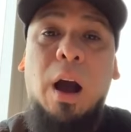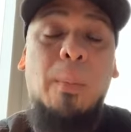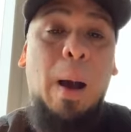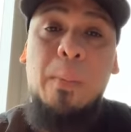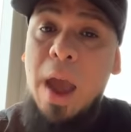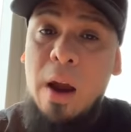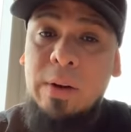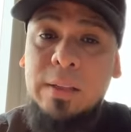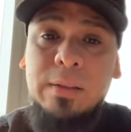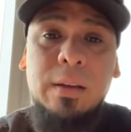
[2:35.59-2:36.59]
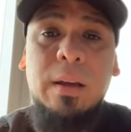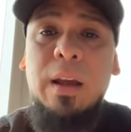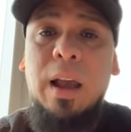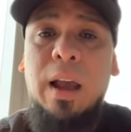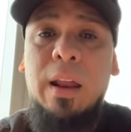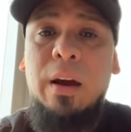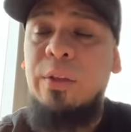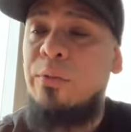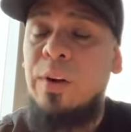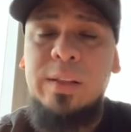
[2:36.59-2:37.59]
my parents, and
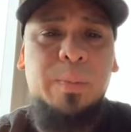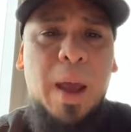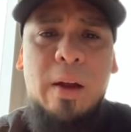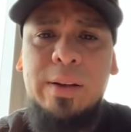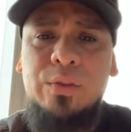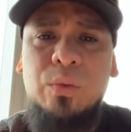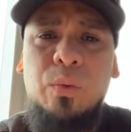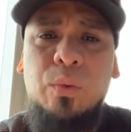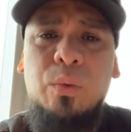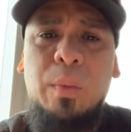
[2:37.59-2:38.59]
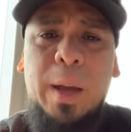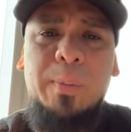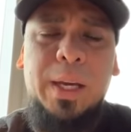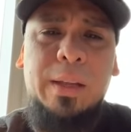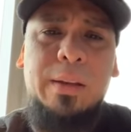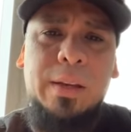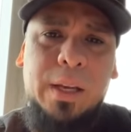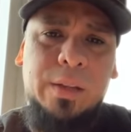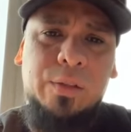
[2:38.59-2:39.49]
other friends' parents who might be in the need.